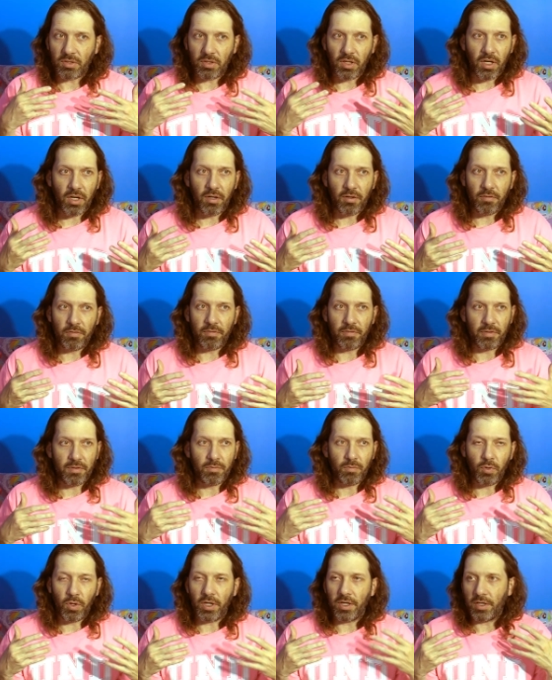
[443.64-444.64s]
love
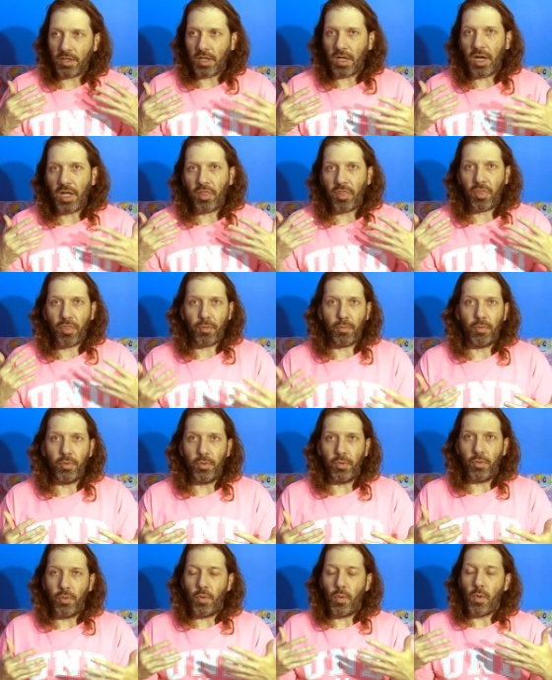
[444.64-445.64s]
and whatnot
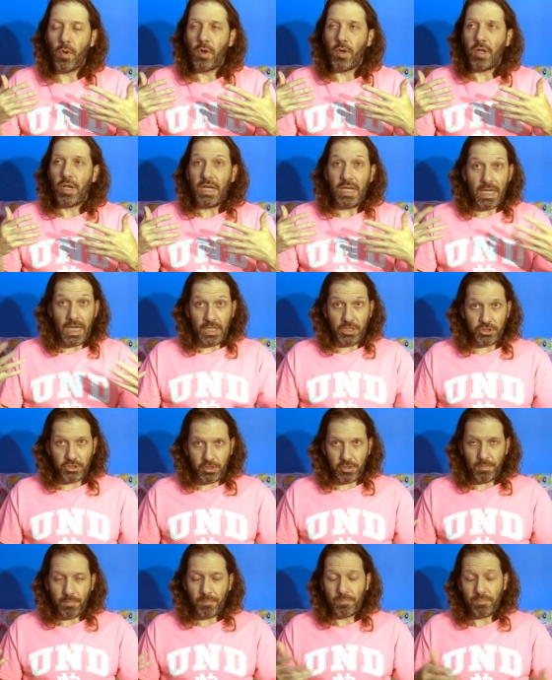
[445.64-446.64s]
through
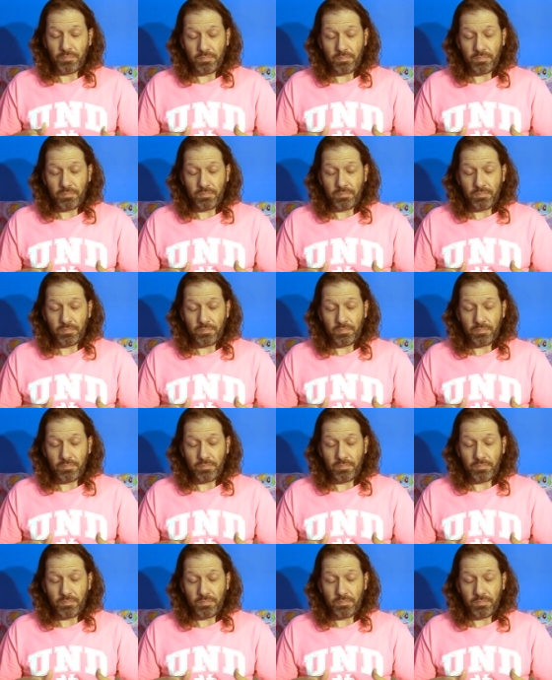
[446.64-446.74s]
nature.